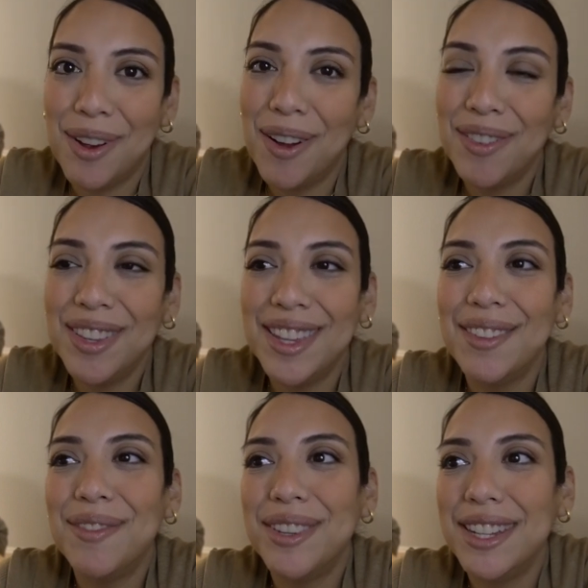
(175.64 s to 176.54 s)
wrong with
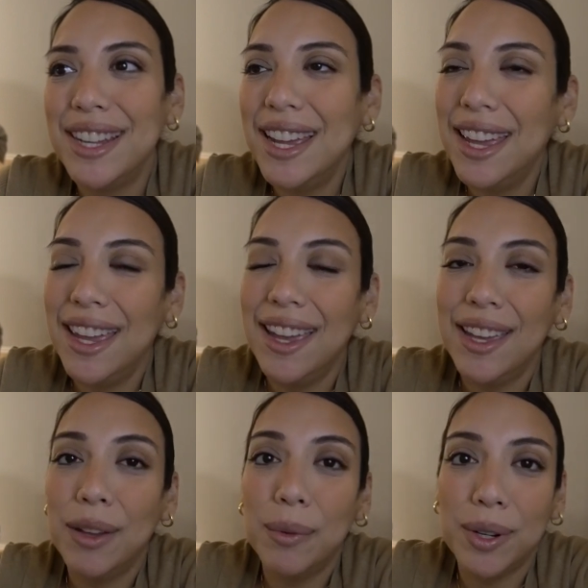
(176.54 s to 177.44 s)
it, but
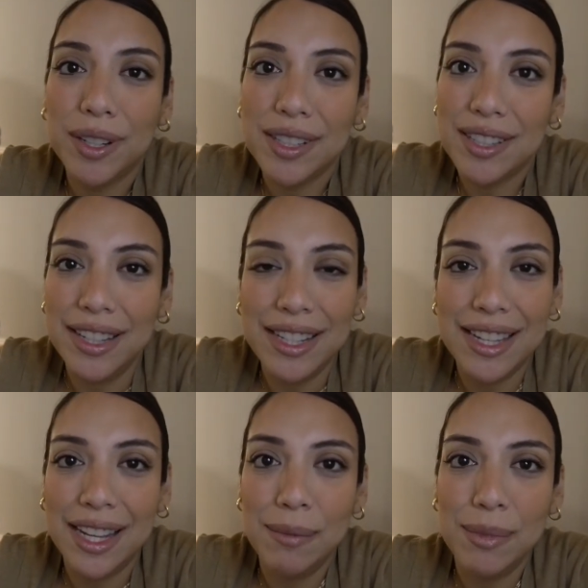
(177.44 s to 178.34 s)
it works and it's
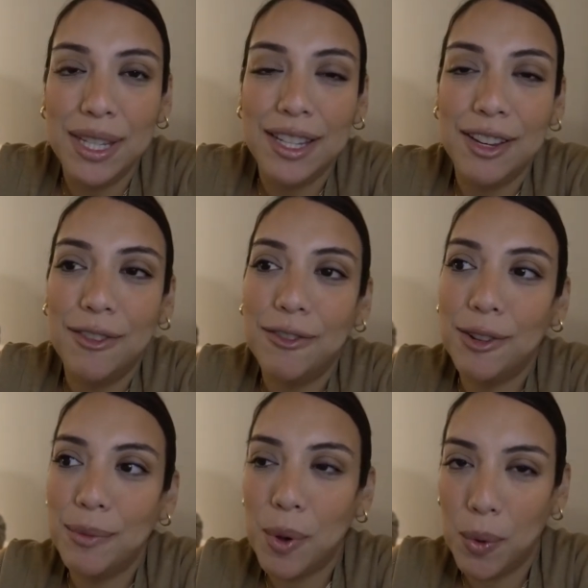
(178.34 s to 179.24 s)
getting me
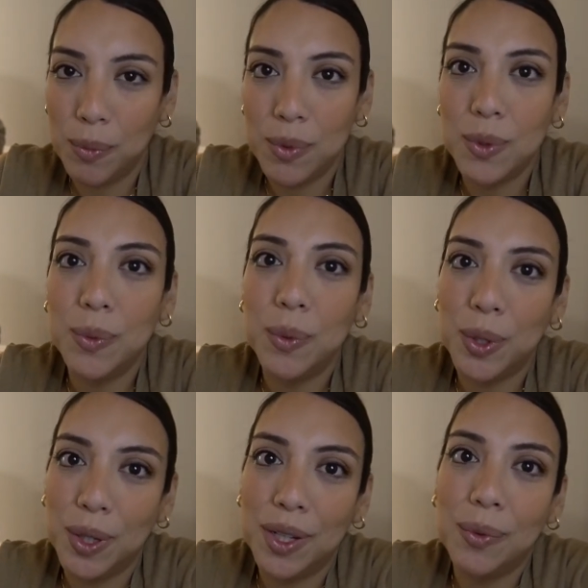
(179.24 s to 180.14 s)
from home to
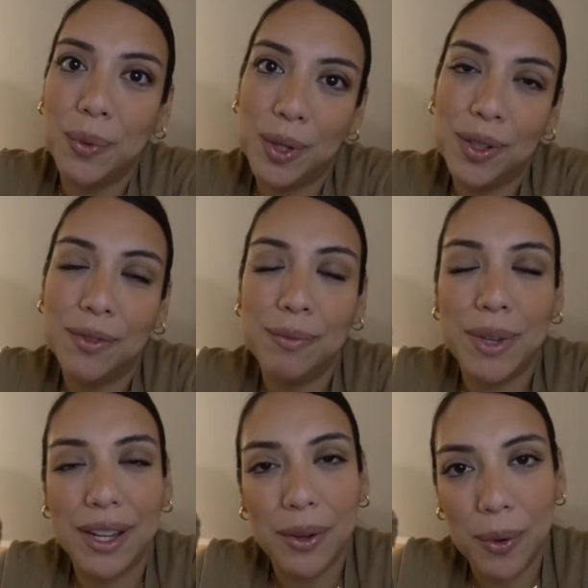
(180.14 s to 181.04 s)
work and work
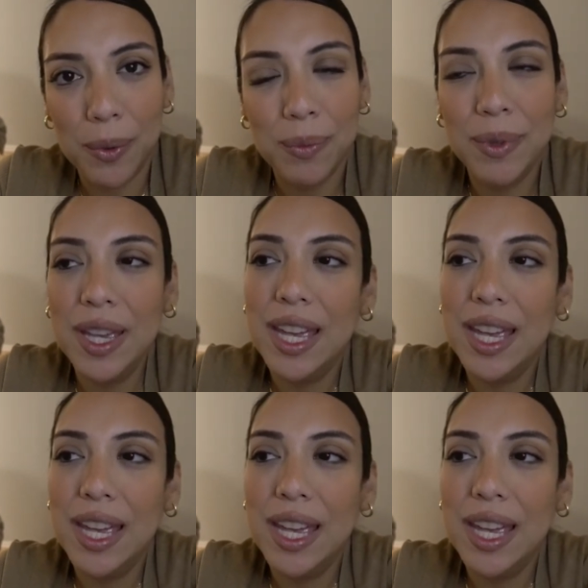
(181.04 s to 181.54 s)
back home.